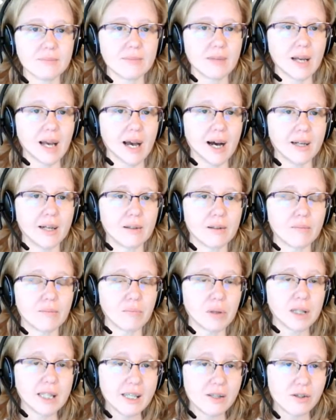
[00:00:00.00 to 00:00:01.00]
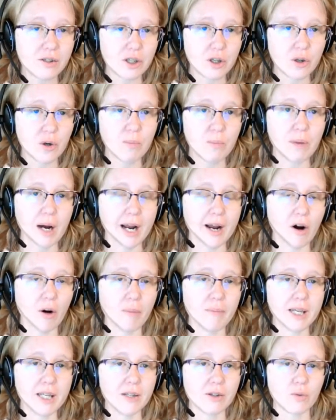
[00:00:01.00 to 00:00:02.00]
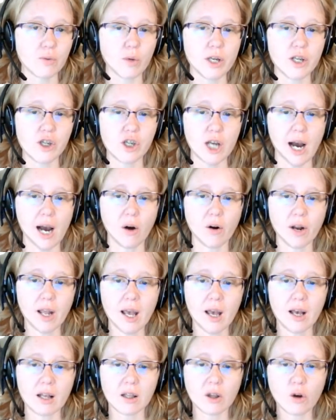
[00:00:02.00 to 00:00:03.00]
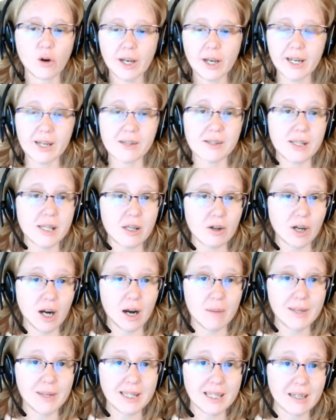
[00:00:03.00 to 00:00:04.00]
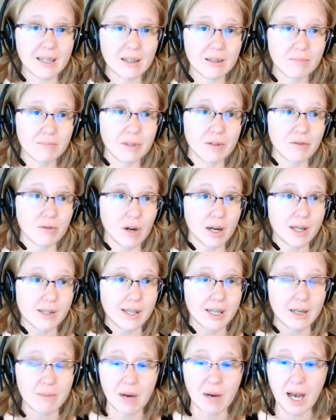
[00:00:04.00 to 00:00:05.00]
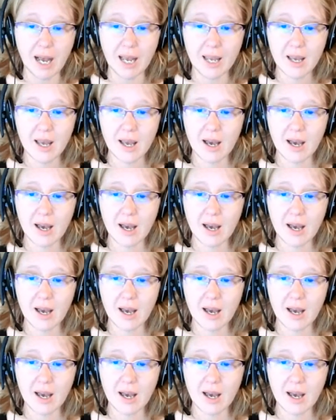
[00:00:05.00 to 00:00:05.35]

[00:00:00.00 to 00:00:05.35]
And please do, by all means, reach out. Lloyd, I see your comment there before I say goodbye.